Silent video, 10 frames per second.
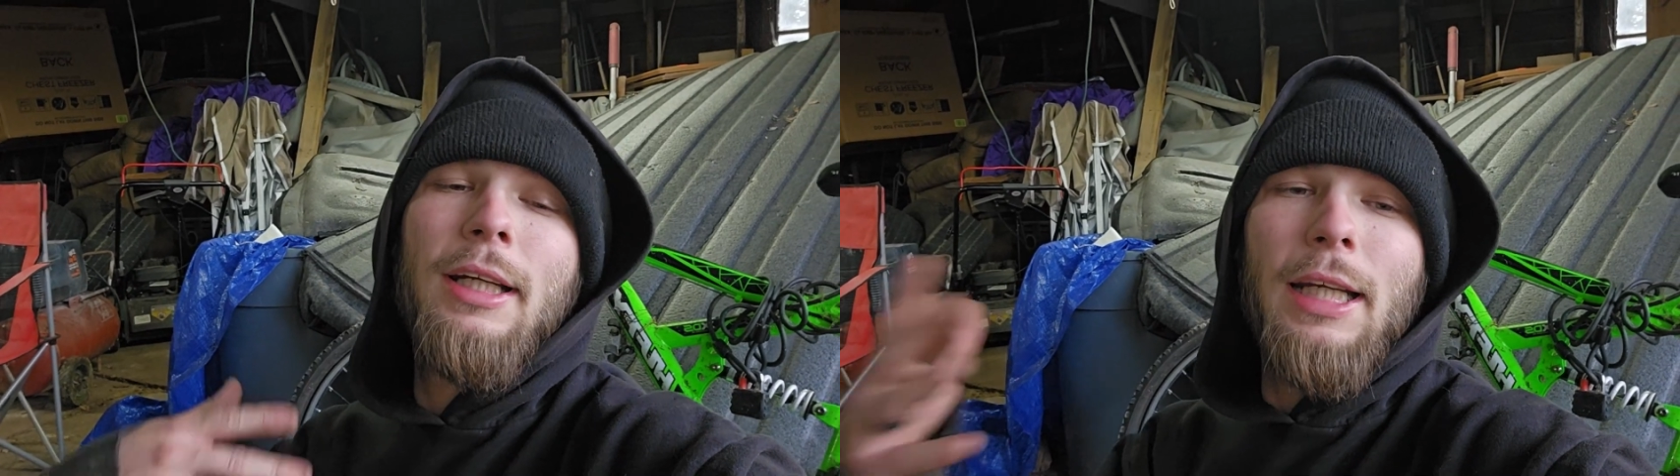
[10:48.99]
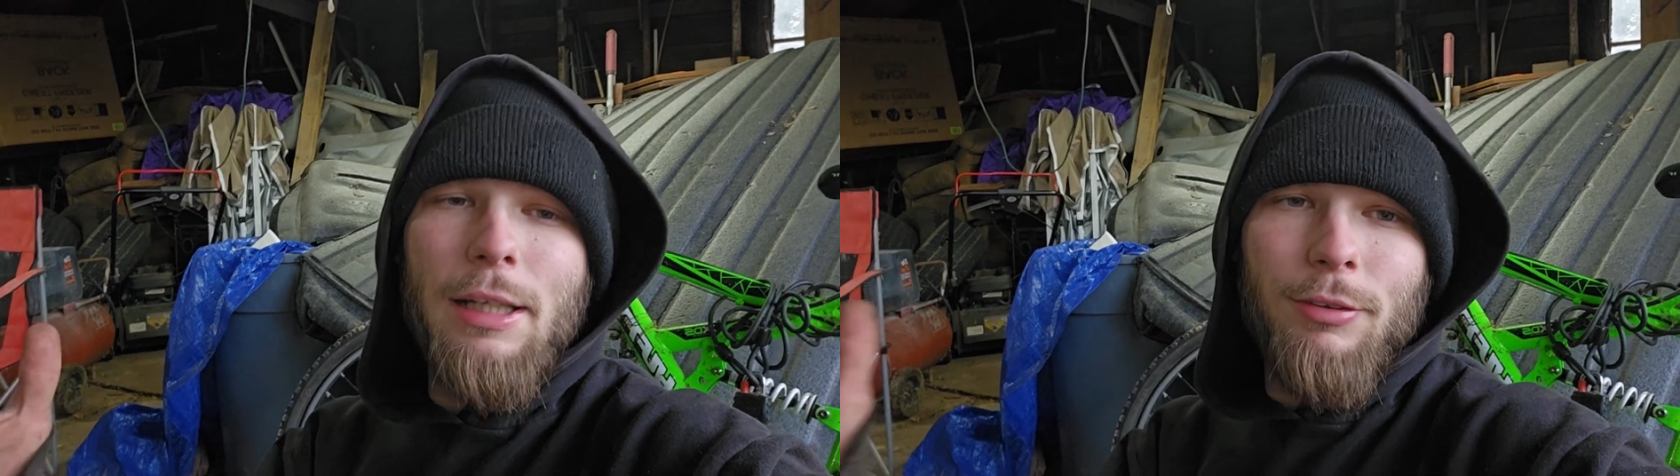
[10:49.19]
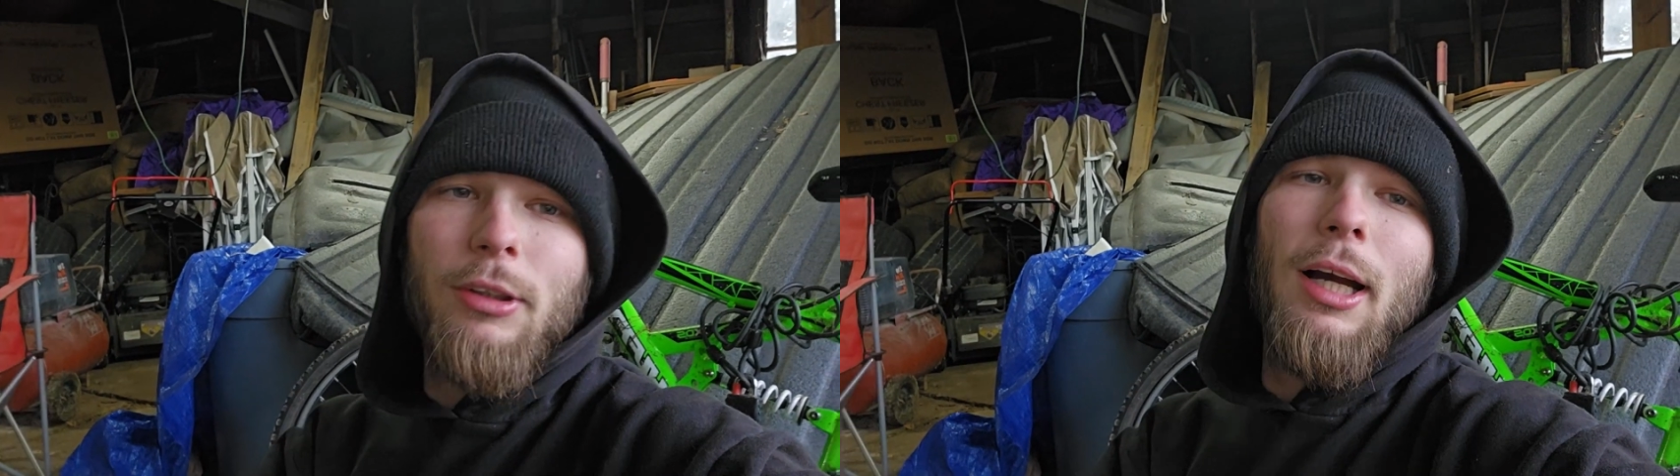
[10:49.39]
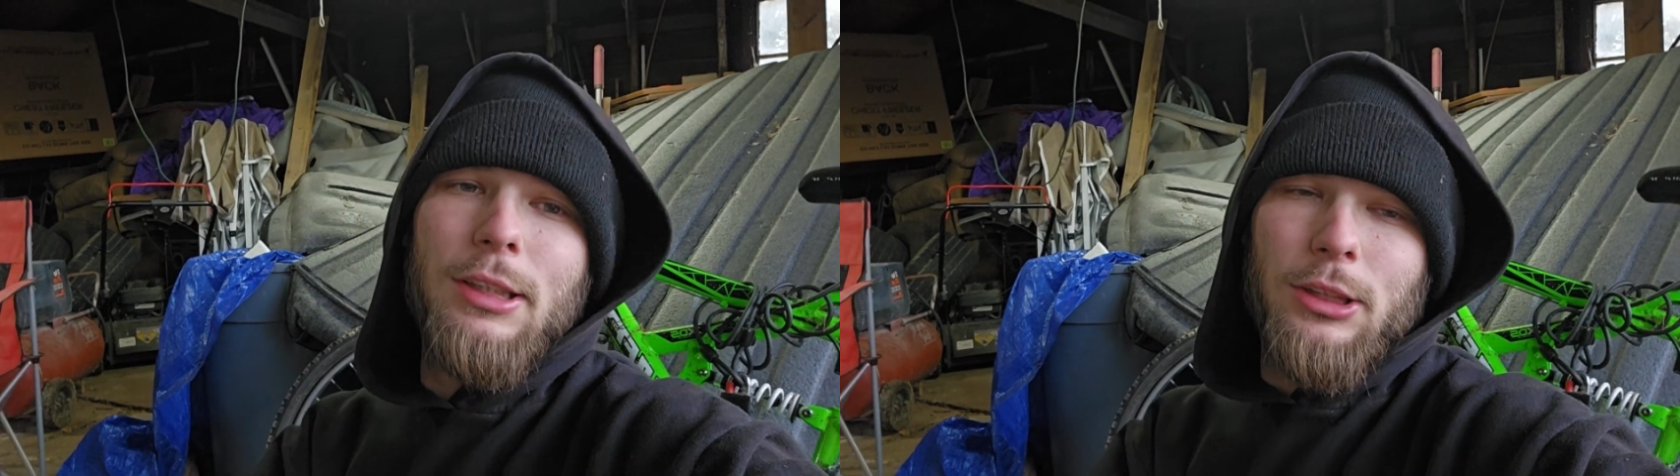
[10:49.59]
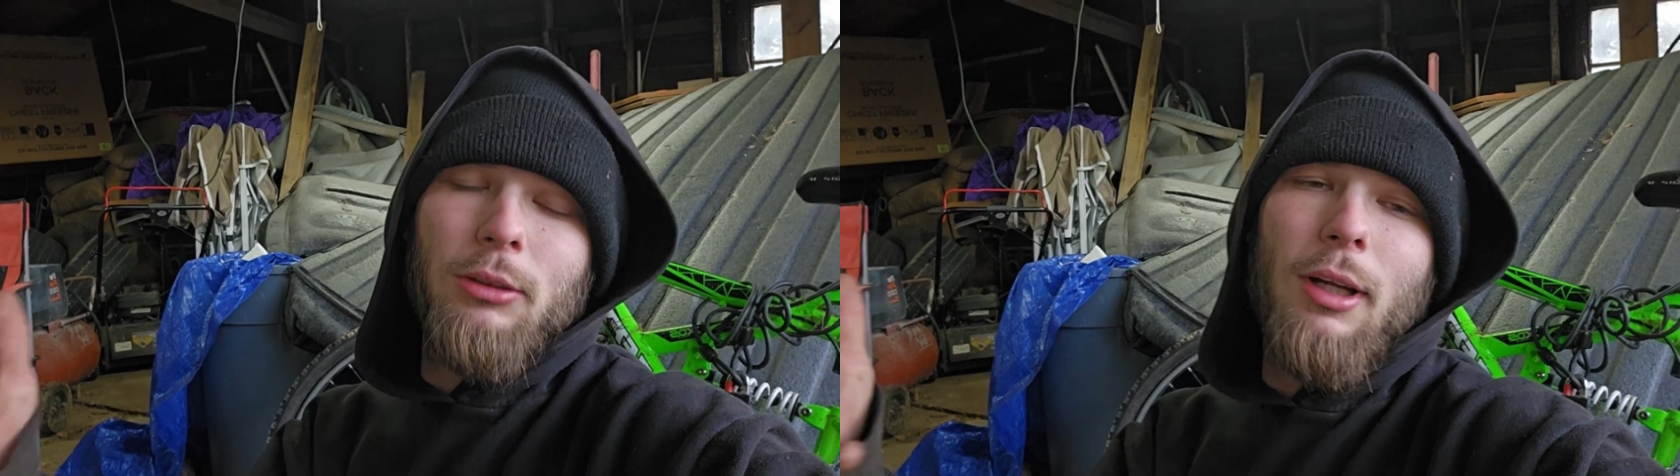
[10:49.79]
if you guys
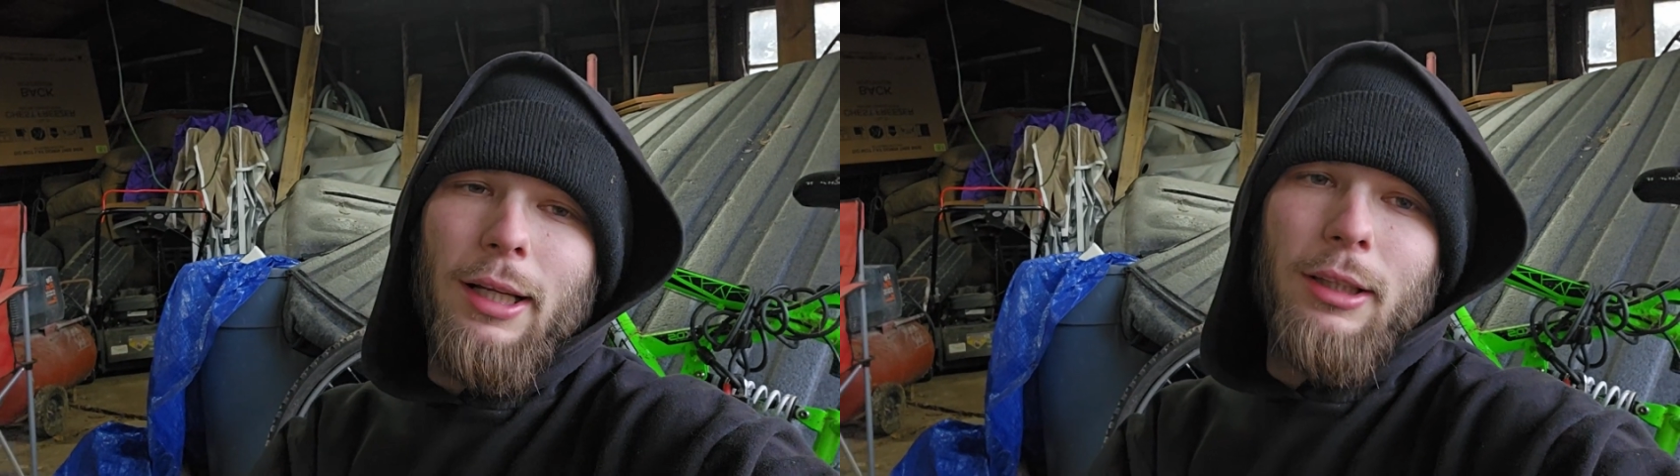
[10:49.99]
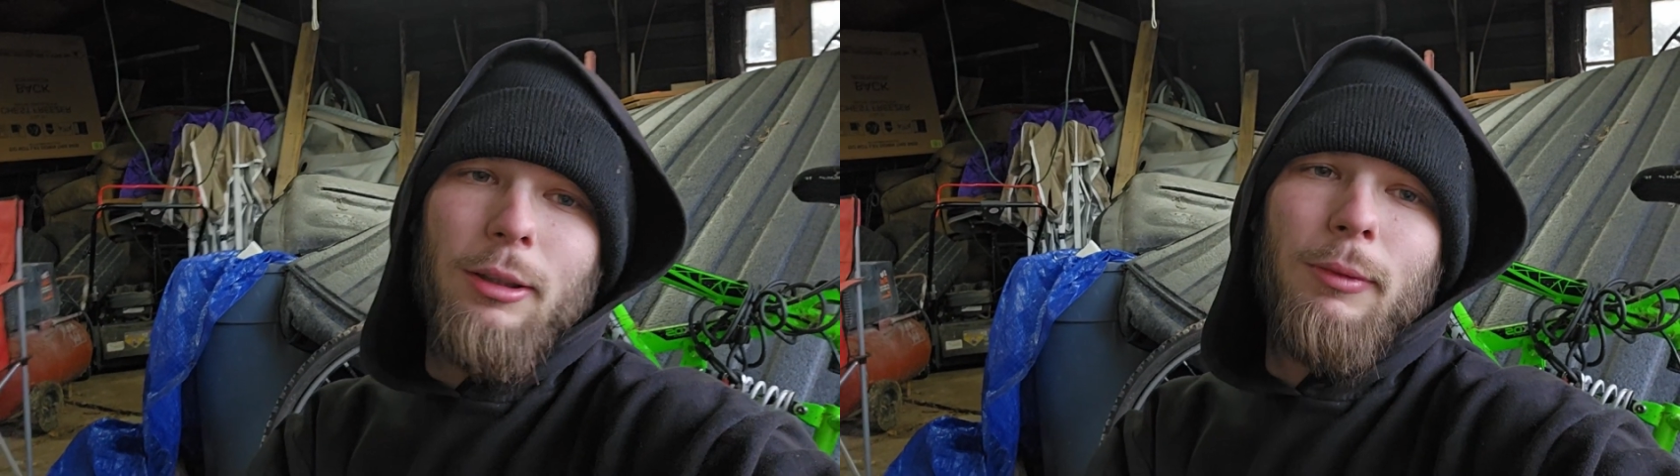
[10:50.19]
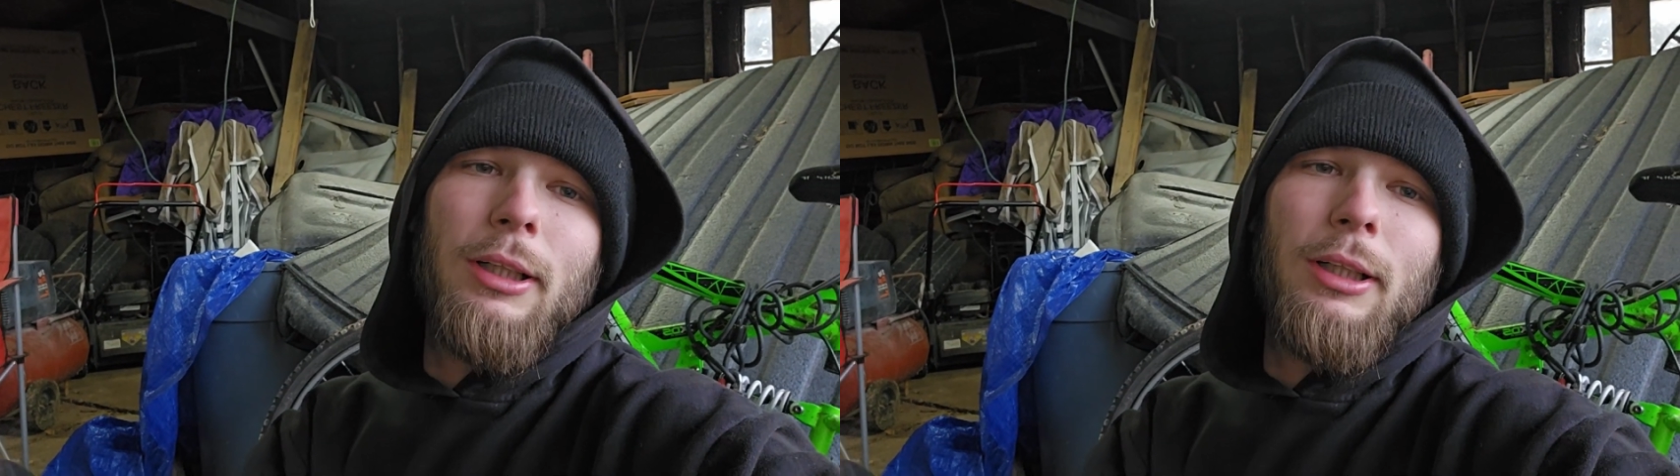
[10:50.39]
do like them and